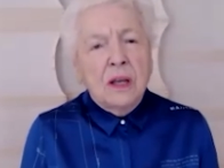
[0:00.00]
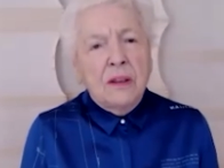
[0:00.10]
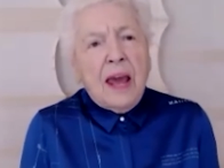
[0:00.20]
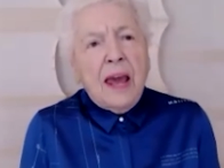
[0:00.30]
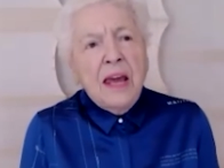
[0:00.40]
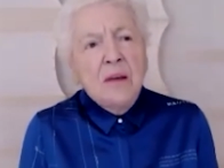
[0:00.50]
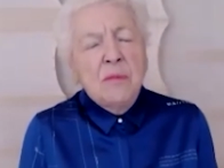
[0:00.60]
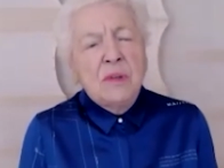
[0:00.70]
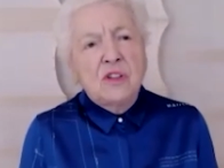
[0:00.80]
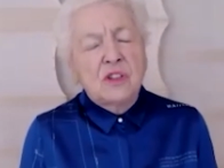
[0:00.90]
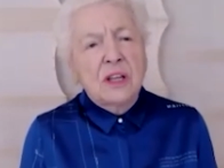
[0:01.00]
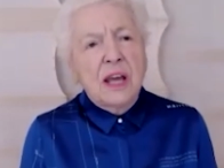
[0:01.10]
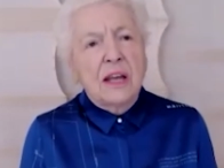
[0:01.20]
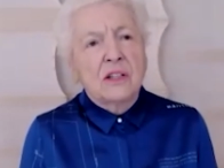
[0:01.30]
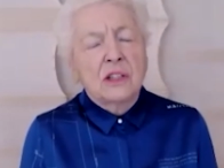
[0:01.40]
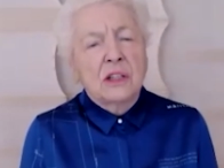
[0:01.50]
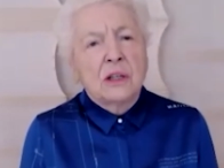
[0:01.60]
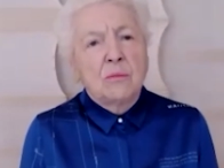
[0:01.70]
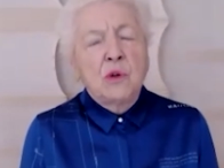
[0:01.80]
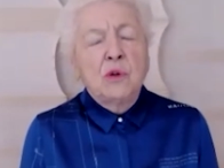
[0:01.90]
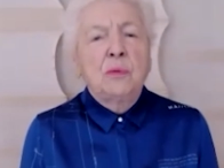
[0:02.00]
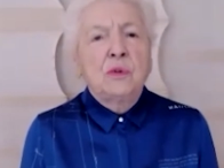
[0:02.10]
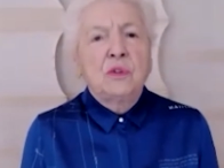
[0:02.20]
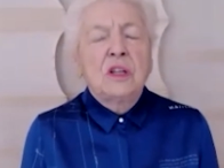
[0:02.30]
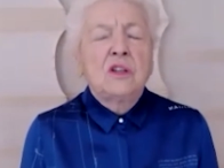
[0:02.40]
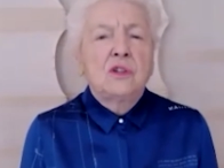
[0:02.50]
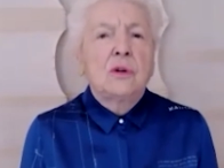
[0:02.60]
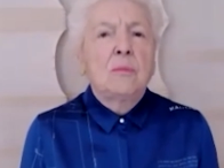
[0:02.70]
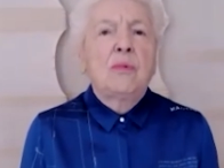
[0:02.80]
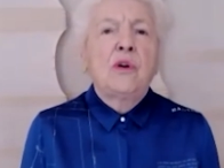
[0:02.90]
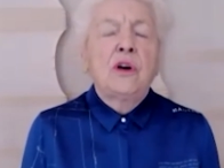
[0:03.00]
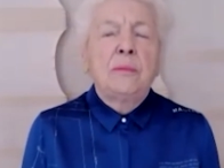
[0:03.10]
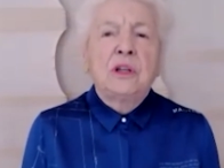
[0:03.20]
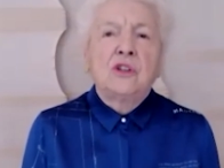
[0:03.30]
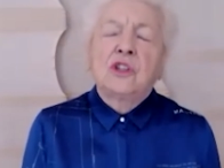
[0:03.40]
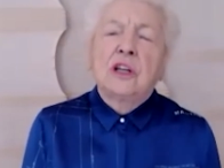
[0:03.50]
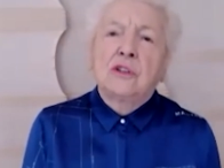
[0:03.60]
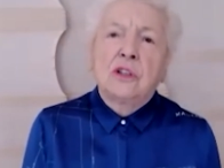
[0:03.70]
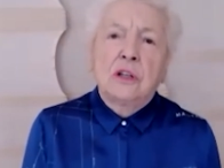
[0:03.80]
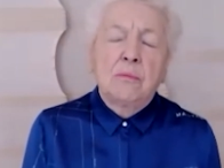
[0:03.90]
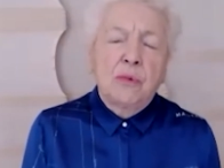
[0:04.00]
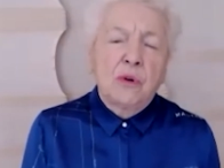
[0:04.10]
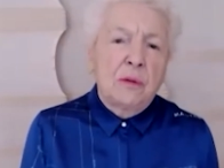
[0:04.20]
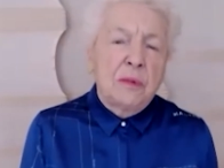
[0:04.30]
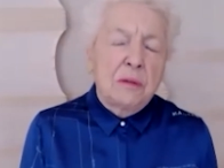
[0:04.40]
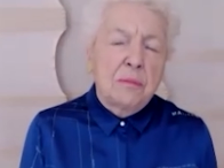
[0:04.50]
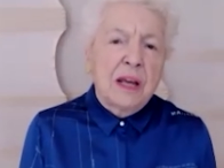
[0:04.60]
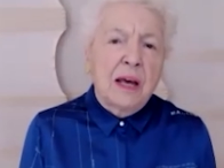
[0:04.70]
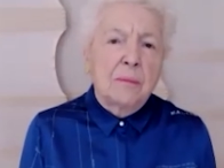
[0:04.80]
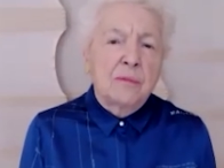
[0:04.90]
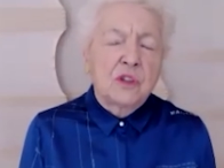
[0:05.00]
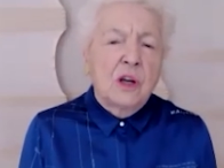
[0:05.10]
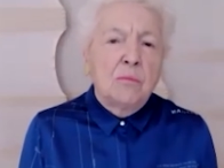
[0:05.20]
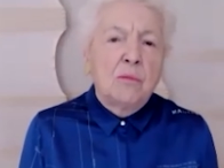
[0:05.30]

The aim is to get pupils into employment, sheltered employment, perhaps,